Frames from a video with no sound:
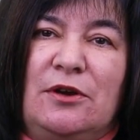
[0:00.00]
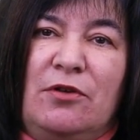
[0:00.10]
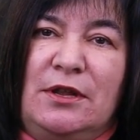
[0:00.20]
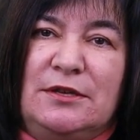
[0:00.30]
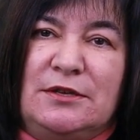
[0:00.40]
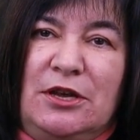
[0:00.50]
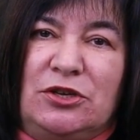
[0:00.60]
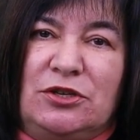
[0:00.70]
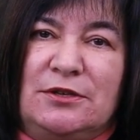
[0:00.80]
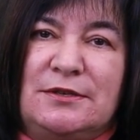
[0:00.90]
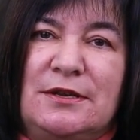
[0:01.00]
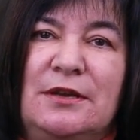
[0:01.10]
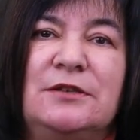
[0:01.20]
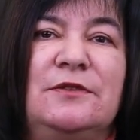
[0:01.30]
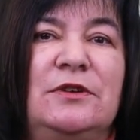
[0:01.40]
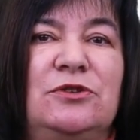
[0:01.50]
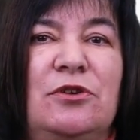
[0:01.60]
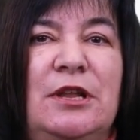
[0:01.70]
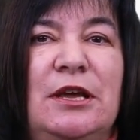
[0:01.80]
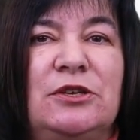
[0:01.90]
organizations,
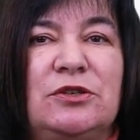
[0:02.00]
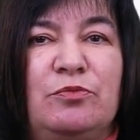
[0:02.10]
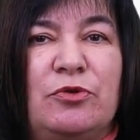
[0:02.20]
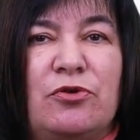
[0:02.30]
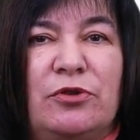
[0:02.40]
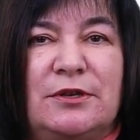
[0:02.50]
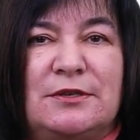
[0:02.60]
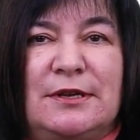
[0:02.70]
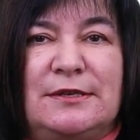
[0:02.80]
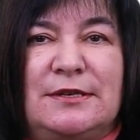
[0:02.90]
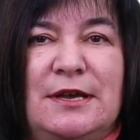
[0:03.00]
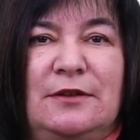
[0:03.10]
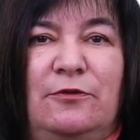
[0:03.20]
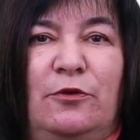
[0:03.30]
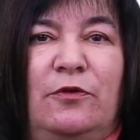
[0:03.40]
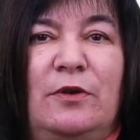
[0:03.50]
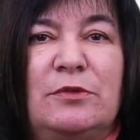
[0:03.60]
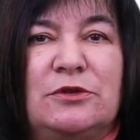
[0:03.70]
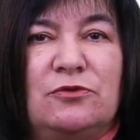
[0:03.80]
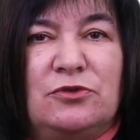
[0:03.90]
individual entrepreneurs licensed for
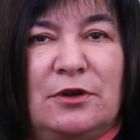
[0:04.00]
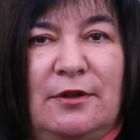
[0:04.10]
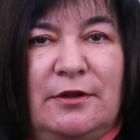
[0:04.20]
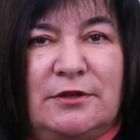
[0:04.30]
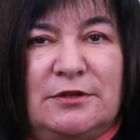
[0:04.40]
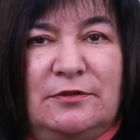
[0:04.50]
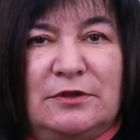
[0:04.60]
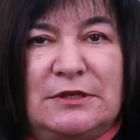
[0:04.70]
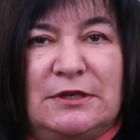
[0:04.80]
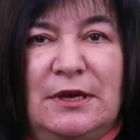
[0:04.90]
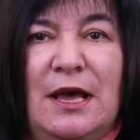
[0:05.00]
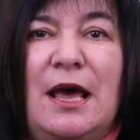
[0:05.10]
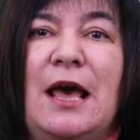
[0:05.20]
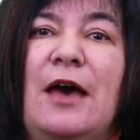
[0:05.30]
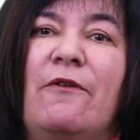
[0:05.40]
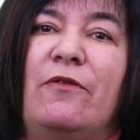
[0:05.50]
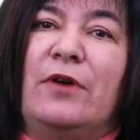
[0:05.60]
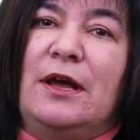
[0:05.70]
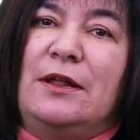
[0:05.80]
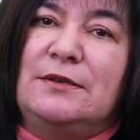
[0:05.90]
pharmaceutical activity,
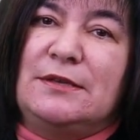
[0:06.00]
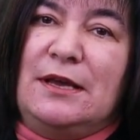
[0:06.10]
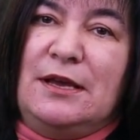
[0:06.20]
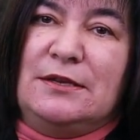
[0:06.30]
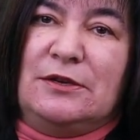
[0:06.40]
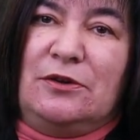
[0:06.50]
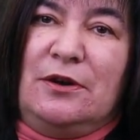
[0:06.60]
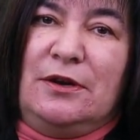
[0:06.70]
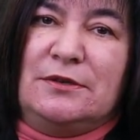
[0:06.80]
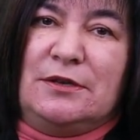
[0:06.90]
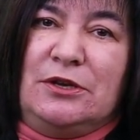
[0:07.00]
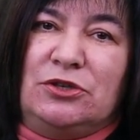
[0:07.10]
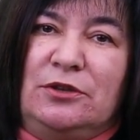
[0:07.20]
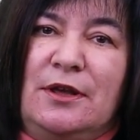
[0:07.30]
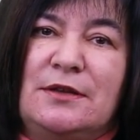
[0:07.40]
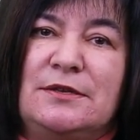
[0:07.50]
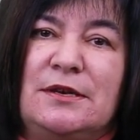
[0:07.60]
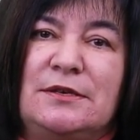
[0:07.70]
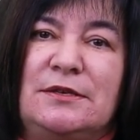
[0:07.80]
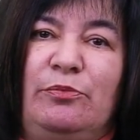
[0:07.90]
healthcare organizations and
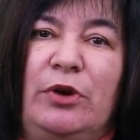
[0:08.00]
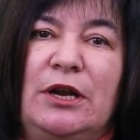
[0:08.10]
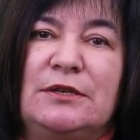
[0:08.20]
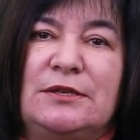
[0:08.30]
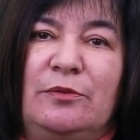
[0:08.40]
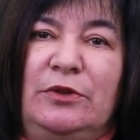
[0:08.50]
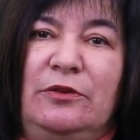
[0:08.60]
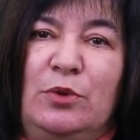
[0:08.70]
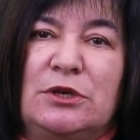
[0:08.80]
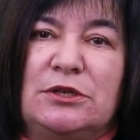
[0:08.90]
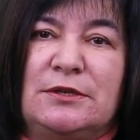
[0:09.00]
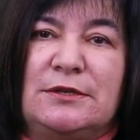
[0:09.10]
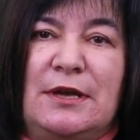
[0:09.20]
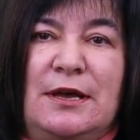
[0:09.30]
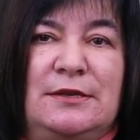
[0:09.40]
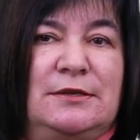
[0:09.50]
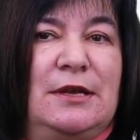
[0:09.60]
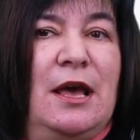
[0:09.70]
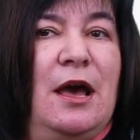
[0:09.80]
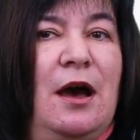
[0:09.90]
their separate subdivisions as
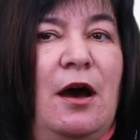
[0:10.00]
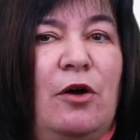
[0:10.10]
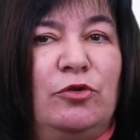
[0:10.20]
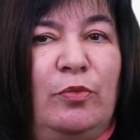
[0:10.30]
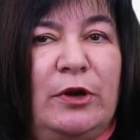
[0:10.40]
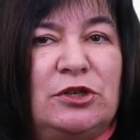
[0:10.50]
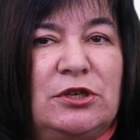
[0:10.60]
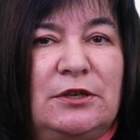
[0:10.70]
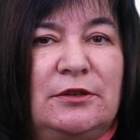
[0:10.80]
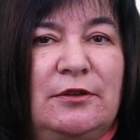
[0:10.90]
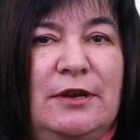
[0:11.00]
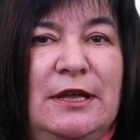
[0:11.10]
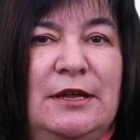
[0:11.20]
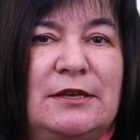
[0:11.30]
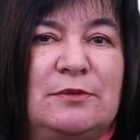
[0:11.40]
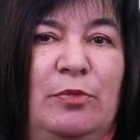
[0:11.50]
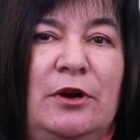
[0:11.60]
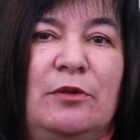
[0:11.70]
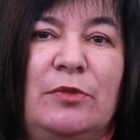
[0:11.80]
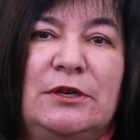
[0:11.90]
outpatient clinics,
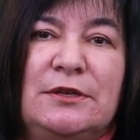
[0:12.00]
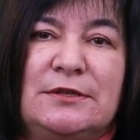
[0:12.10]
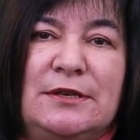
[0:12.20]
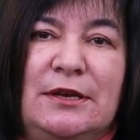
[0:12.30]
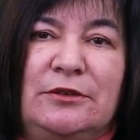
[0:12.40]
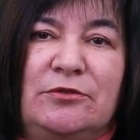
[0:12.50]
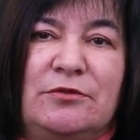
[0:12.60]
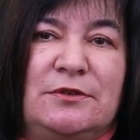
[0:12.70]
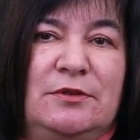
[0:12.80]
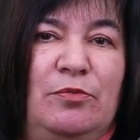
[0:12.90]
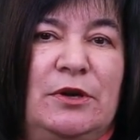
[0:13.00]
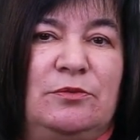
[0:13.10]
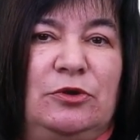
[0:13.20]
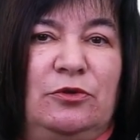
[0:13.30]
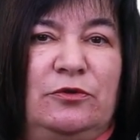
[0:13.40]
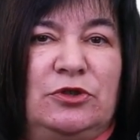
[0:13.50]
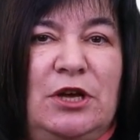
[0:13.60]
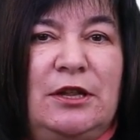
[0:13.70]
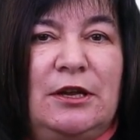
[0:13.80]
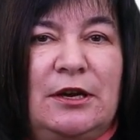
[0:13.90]
paramedic centers, Department of
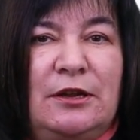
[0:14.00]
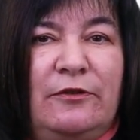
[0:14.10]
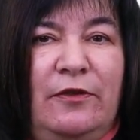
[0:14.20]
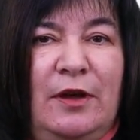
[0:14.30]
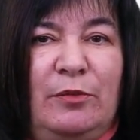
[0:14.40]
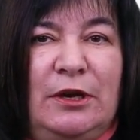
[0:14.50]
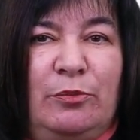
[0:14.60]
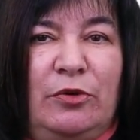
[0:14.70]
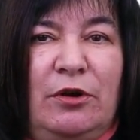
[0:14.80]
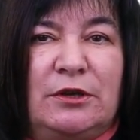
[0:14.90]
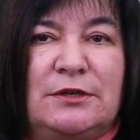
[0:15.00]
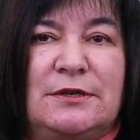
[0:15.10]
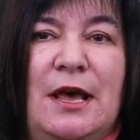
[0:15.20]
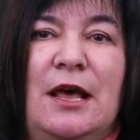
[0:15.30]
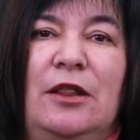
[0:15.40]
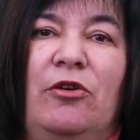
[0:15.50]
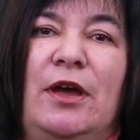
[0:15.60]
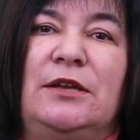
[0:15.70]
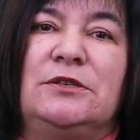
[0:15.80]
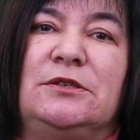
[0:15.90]
General Family Practice
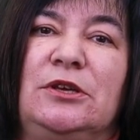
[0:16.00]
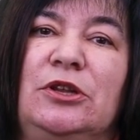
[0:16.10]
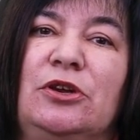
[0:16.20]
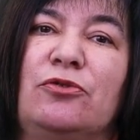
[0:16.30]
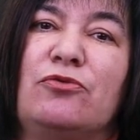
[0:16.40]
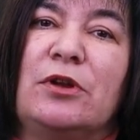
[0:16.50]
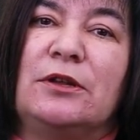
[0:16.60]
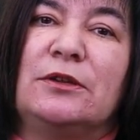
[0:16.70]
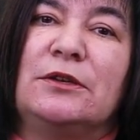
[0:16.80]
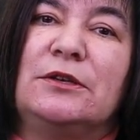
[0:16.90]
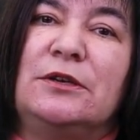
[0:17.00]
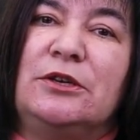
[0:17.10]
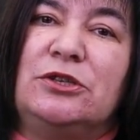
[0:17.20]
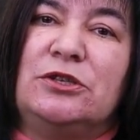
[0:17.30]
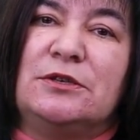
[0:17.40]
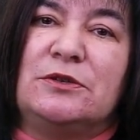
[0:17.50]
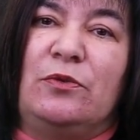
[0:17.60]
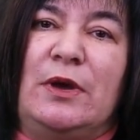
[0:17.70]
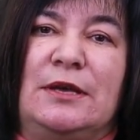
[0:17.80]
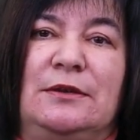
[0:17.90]
located in rural regions
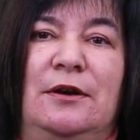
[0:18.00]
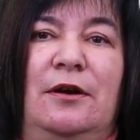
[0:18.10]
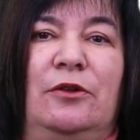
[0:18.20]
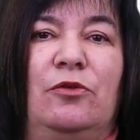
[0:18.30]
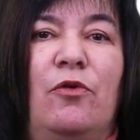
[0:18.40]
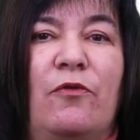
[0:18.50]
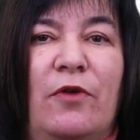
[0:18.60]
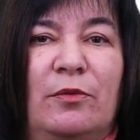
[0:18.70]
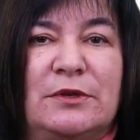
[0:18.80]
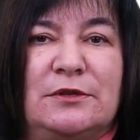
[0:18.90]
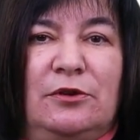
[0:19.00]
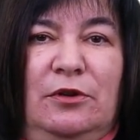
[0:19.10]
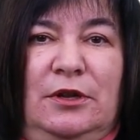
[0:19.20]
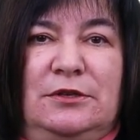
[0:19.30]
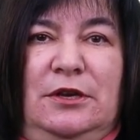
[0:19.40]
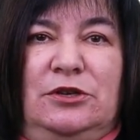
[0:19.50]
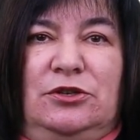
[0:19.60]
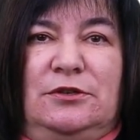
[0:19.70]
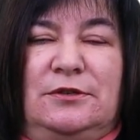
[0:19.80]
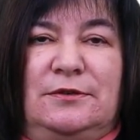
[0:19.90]
where there are no pharmacy
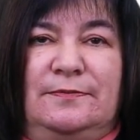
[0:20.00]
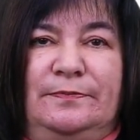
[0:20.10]
organizations.